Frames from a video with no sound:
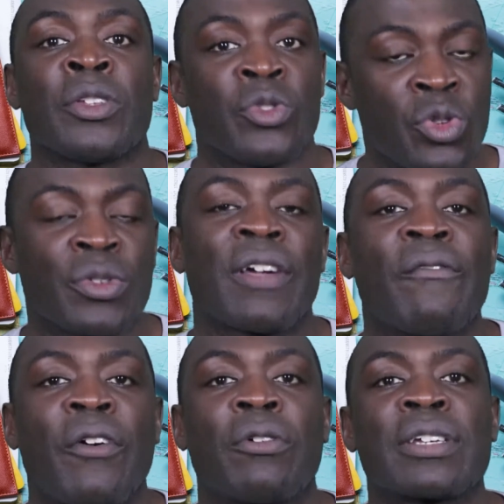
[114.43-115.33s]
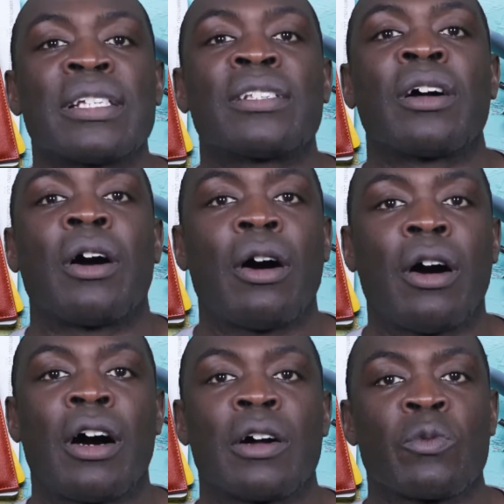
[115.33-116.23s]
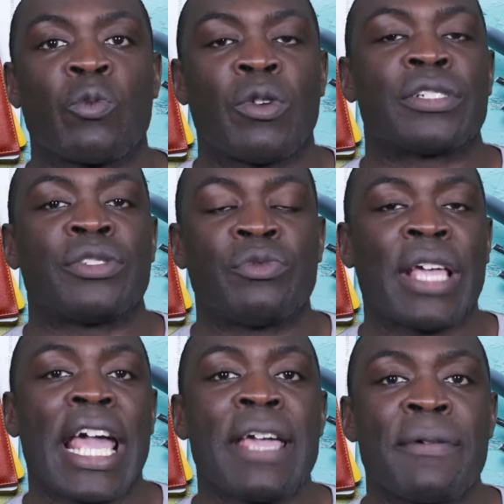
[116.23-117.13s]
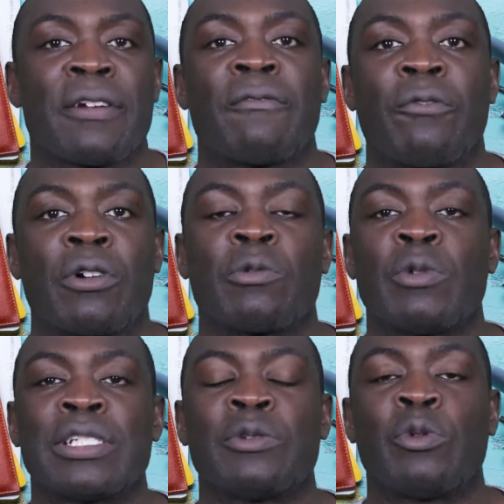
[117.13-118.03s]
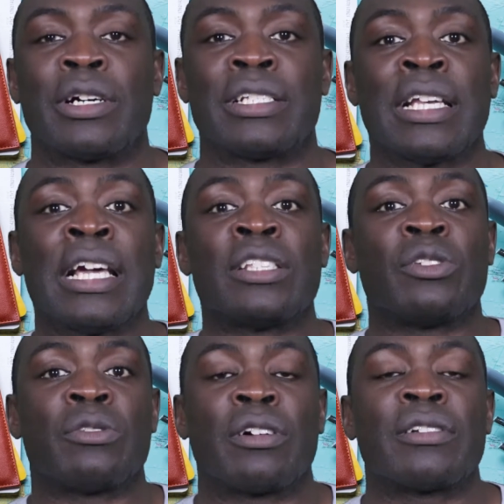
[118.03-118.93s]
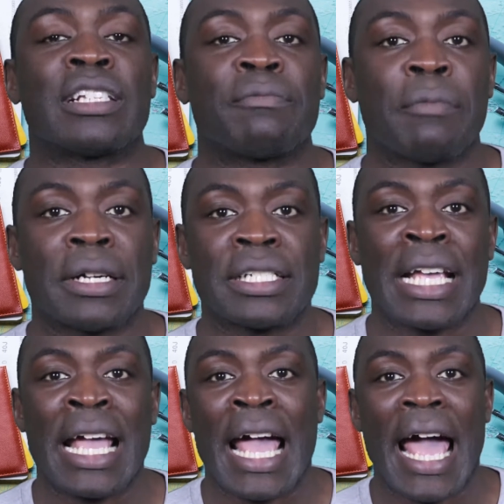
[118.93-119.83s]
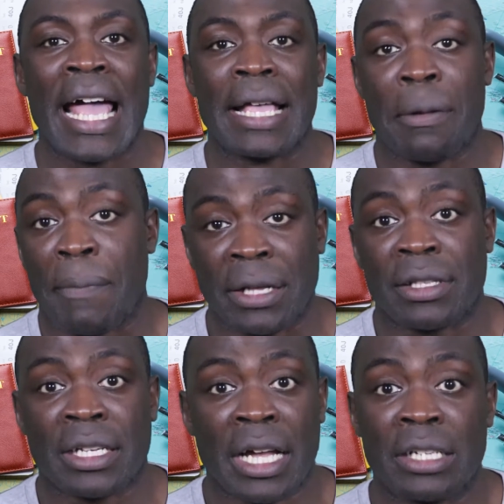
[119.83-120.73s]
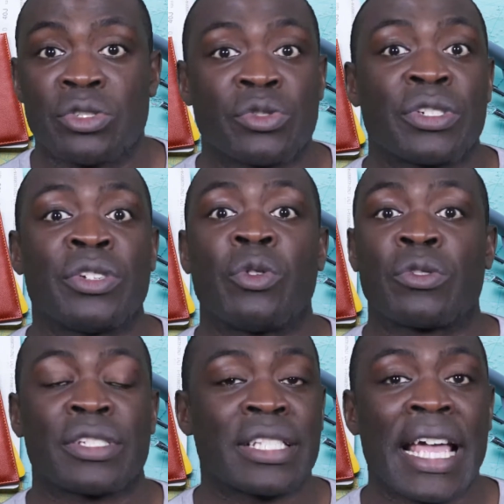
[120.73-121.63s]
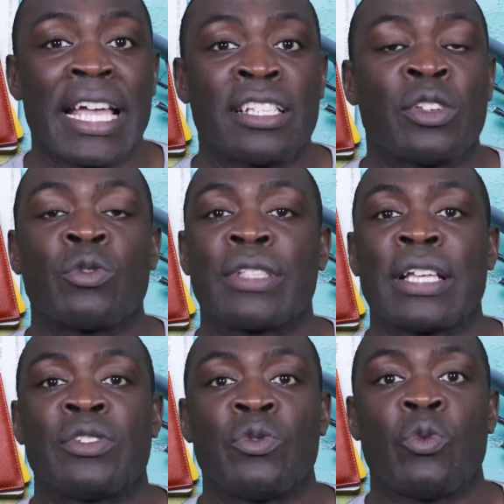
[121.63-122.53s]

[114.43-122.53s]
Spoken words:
You can focus on what you came here for, which was to learn as much about the country or state that you